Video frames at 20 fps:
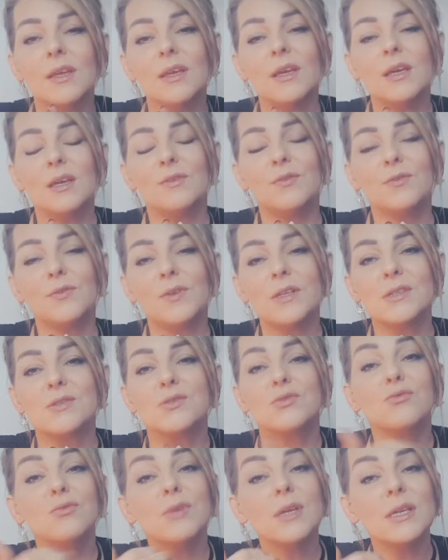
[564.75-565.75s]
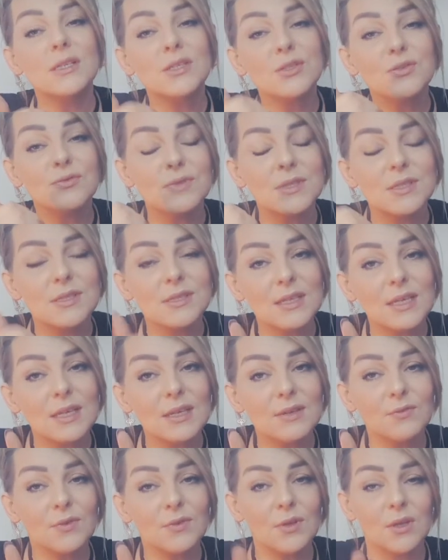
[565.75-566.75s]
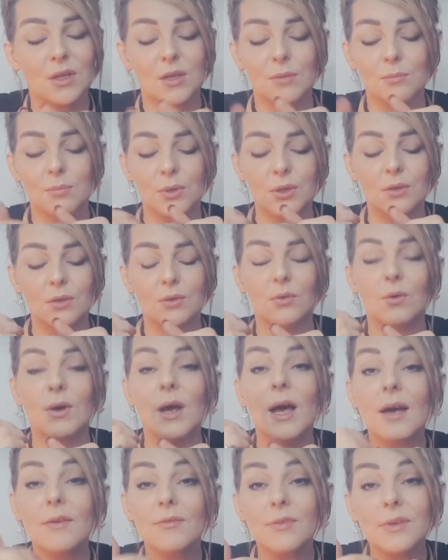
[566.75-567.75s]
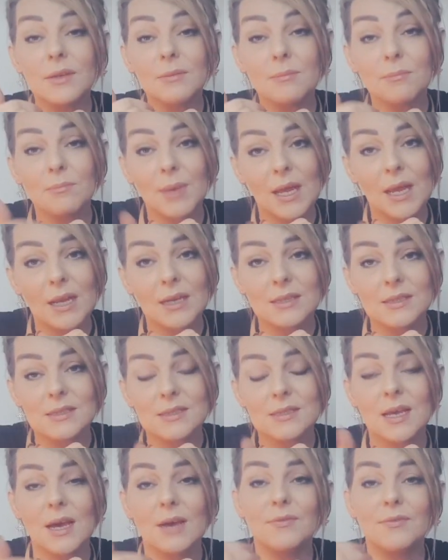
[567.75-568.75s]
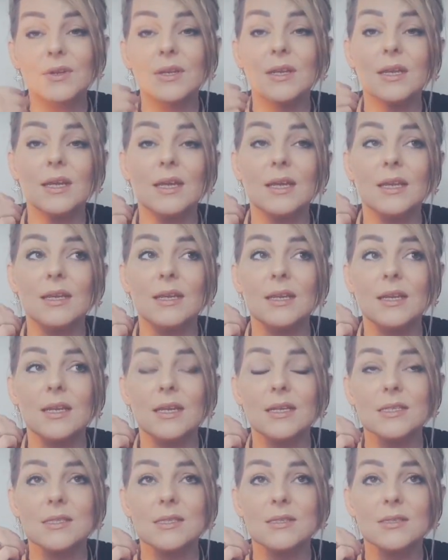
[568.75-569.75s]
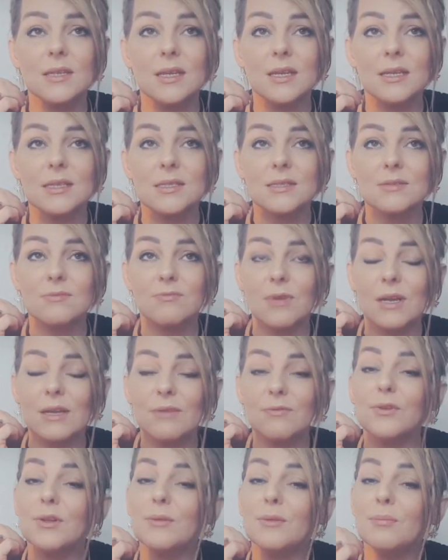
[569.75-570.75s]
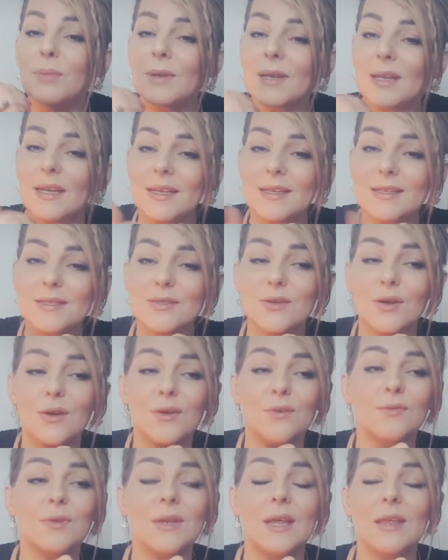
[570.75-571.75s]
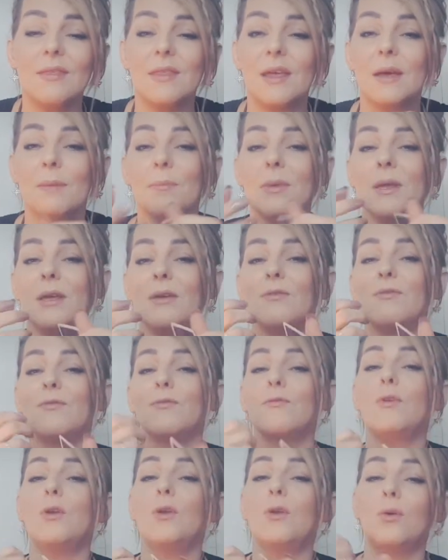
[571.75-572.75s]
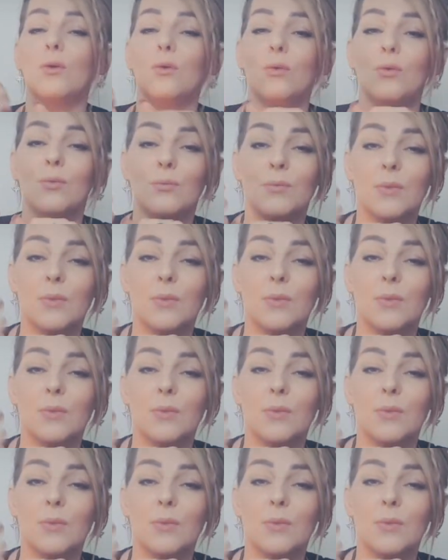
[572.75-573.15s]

it feels great to receive, but you know have it in balance, have it in its its rightful place of let that be a flow.